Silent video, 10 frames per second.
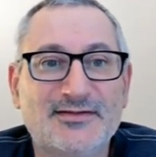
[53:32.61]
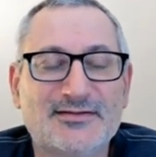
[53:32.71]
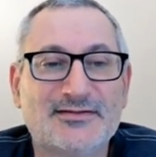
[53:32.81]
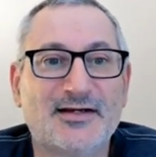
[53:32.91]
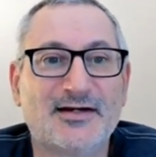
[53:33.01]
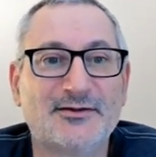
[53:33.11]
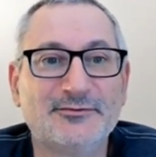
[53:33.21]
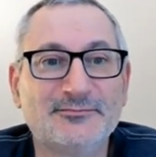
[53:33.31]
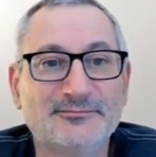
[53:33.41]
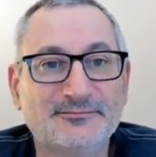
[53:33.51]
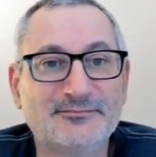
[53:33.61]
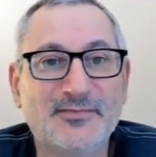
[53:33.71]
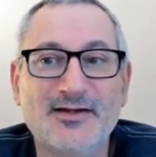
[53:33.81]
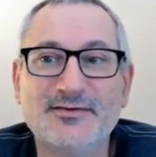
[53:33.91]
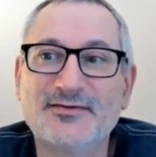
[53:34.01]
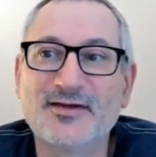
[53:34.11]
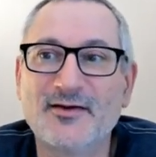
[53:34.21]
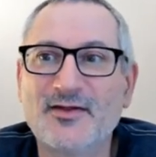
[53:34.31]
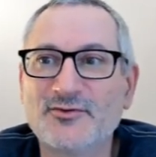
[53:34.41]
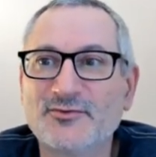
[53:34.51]
So, and
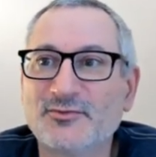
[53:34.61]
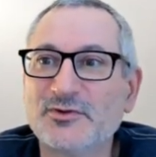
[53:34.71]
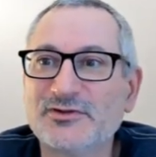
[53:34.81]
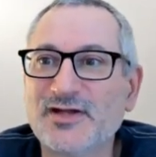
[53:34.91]
those will